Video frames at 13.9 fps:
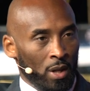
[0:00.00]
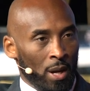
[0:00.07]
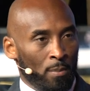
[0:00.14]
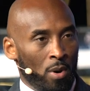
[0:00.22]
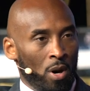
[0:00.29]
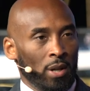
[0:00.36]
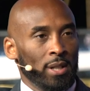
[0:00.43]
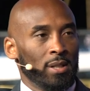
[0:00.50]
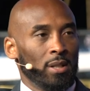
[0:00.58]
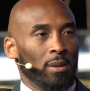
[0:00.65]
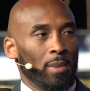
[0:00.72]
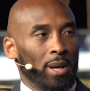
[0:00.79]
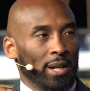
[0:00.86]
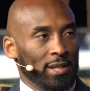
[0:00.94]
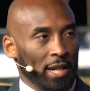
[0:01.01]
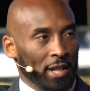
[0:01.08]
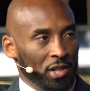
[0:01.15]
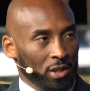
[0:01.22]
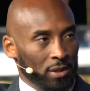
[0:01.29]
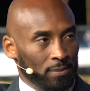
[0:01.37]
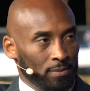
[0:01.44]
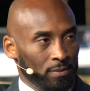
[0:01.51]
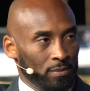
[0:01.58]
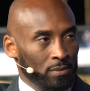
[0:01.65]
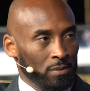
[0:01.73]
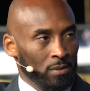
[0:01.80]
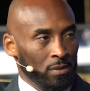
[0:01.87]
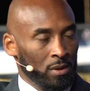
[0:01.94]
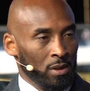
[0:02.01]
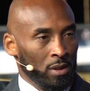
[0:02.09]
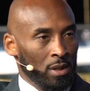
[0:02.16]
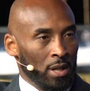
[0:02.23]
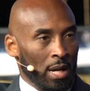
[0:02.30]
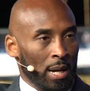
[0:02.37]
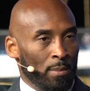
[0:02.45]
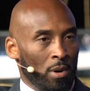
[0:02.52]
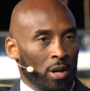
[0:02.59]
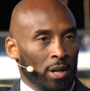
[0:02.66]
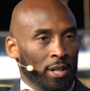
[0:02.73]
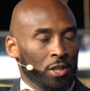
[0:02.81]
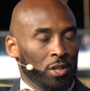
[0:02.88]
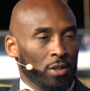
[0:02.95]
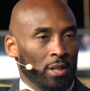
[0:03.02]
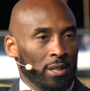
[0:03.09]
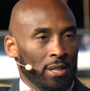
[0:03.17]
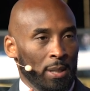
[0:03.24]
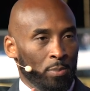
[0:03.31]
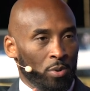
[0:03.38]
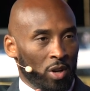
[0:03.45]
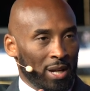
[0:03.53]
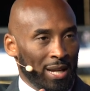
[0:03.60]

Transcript: I bought into the meditation. I bought into the deeper